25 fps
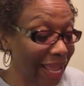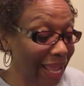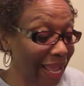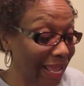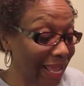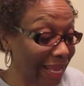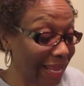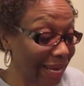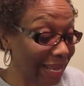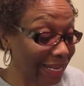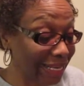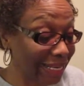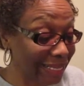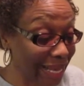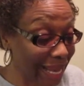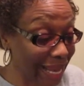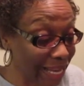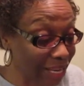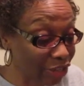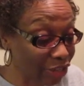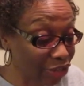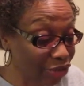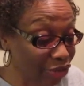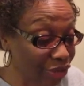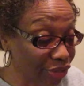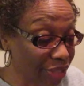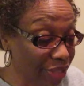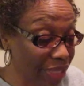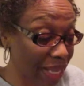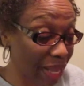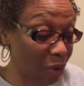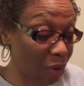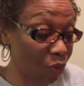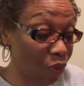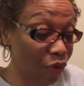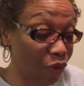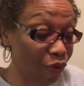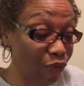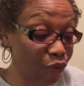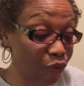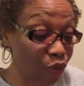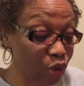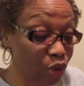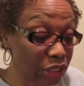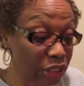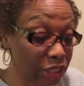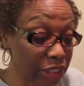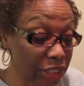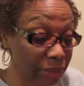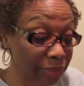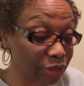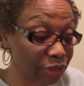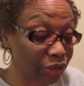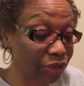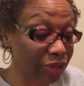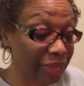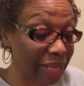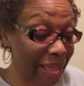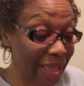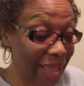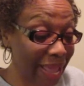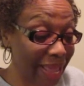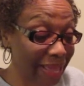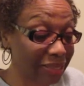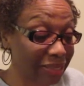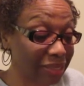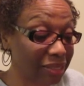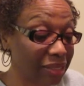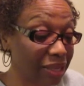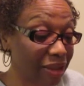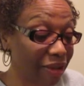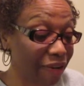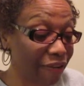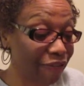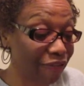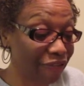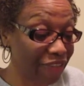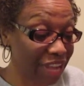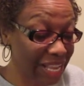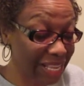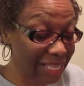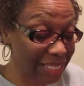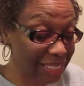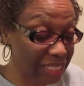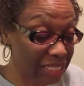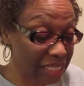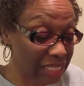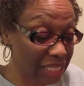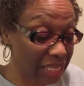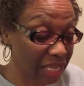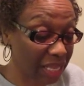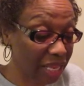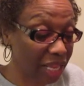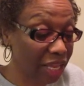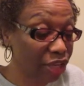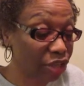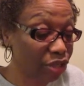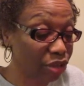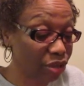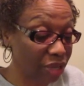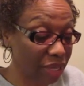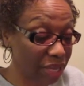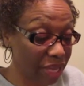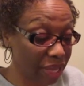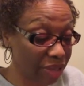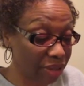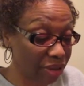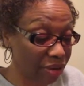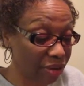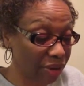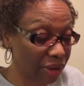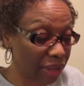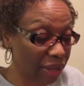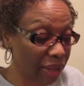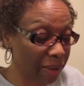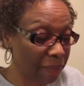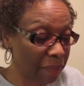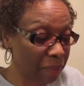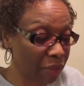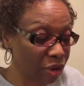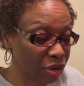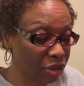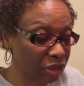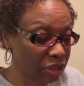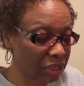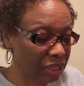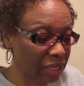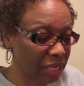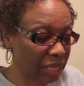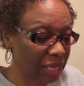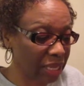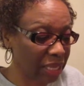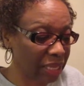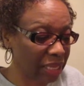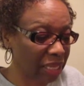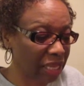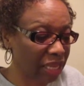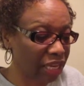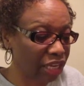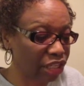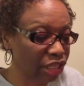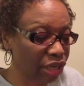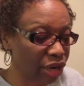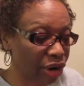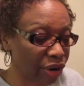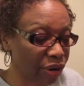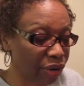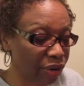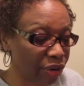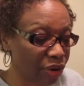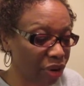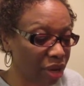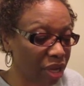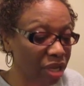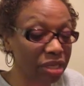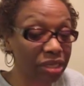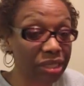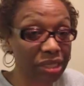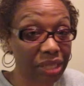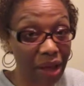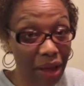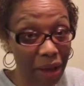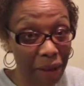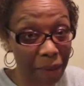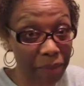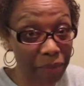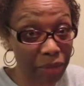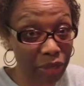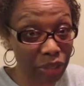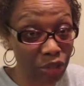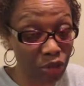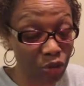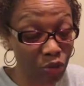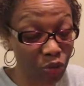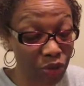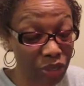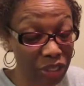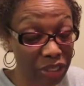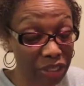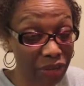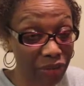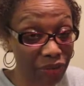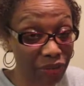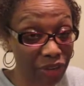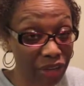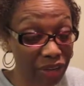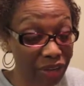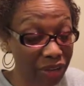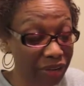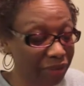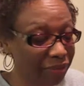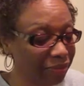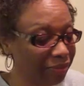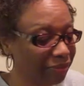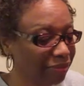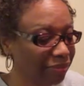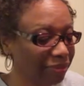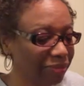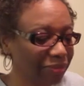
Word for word: And a danger that will force them to cast their fates together, immersed in the eternal unsolved mysteries of love.